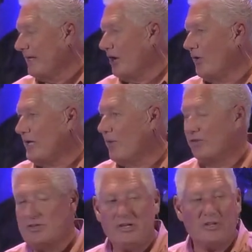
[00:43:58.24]
You know, he
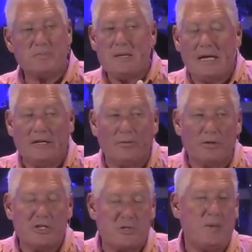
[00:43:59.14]
wasn't just speaking to
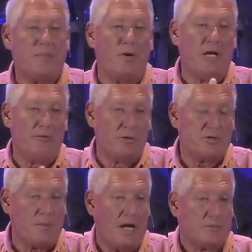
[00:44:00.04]
religious people in
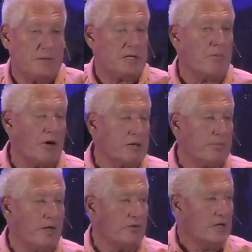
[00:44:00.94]
response, but in the
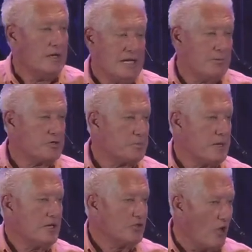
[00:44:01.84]
marketplace, he would
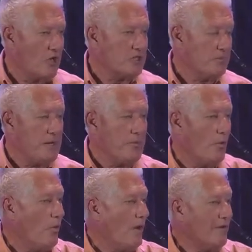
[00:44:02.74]
speak and talk to
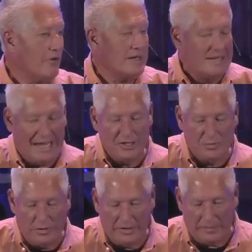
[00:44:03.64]
people who would ever engage
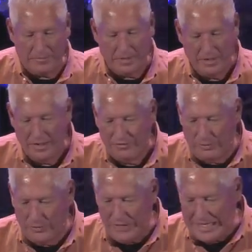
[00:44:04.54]
with him.
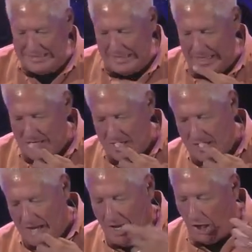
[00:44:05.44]
Verse 18
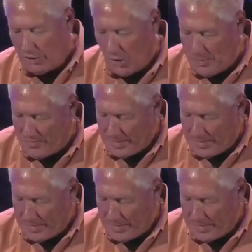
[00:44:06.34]
A group